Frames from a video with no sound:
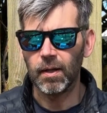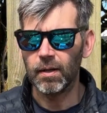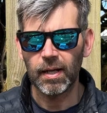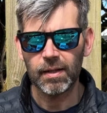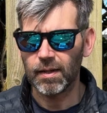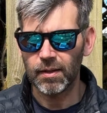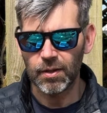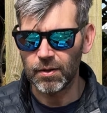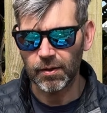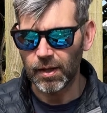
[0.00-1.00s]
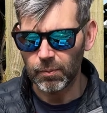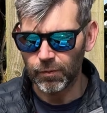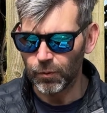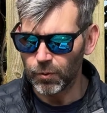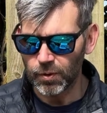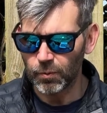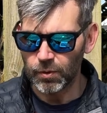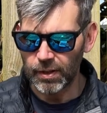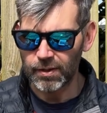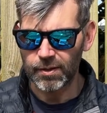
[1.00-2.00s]
he hasn't actually done that before, so I
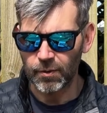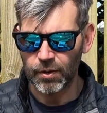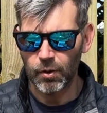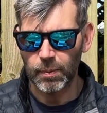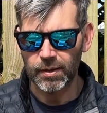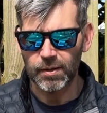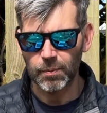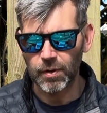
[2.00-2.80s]
wouldn't necessarily know about it.